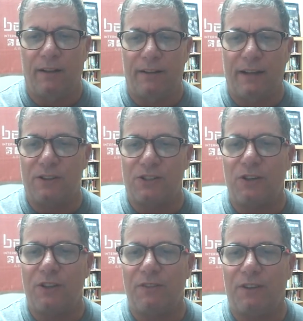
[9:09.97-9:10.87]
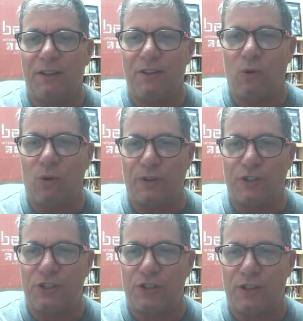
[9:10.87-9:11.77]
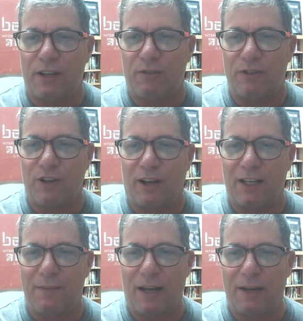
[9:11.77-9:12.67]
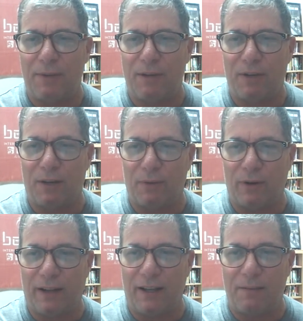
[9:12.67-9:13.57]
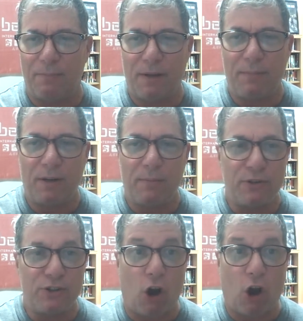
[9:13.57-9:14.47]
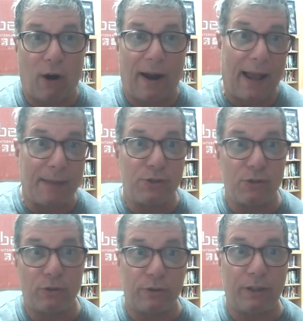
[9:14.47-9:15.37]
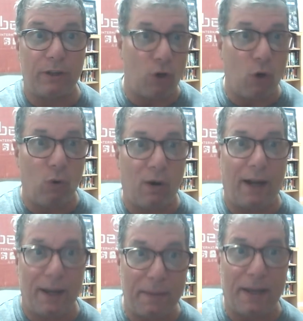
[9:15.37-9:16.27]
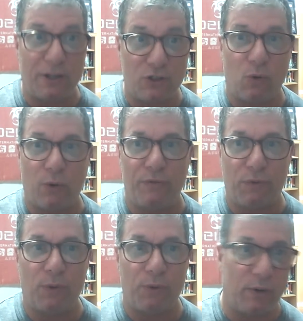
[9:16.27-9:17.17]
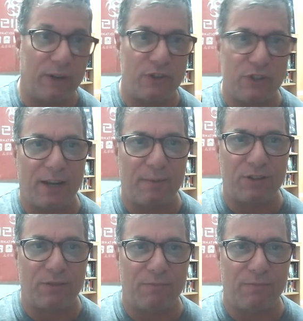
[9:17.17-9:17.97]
now let's go to the run course, and we're talking about a bib number. And bib numbers are absolutely, no lie, mandatory for the run segment.